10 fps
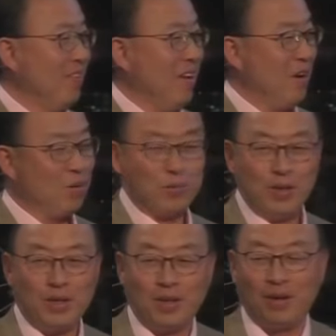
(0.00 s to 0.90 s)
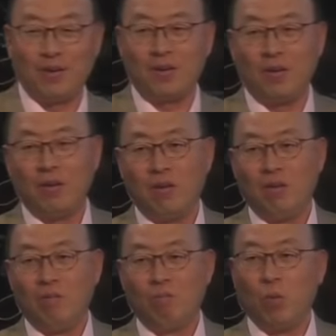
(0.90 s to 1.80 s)
I don't really care.
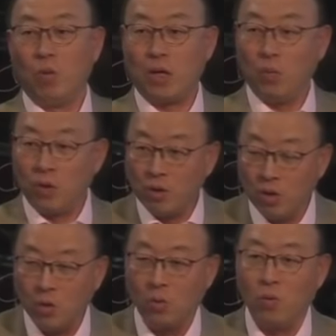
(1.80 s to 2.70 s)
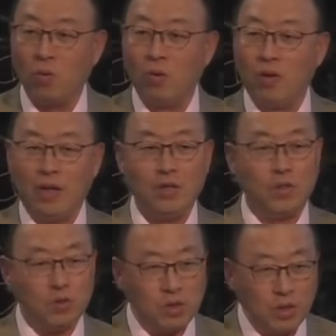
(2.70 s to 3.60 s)
But what I want to know is
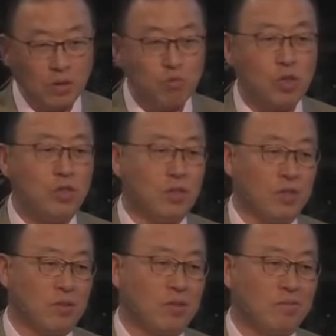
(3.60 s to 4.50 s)
does he love Jesus?